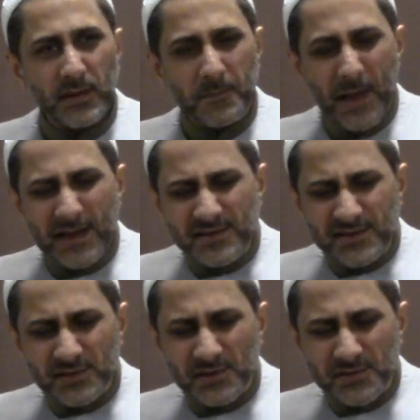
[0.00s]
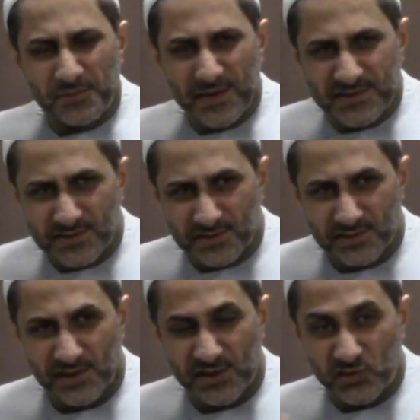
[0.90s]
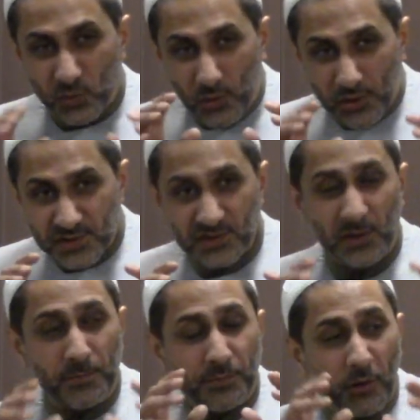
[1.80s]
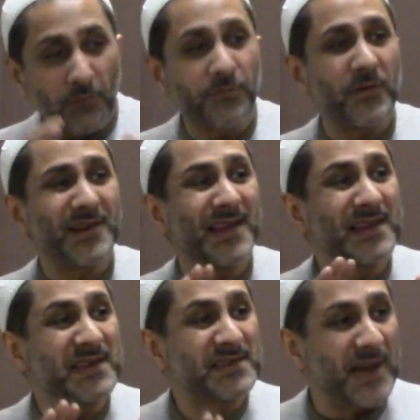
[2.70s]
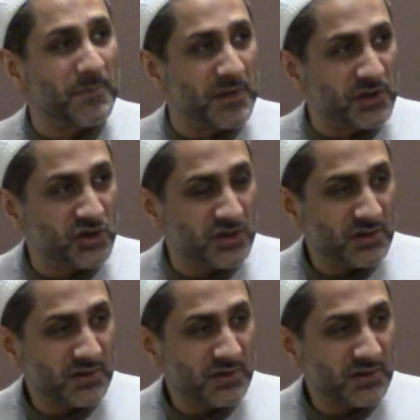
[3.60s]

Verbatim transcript: Mahdism at present is what the Prophet had established.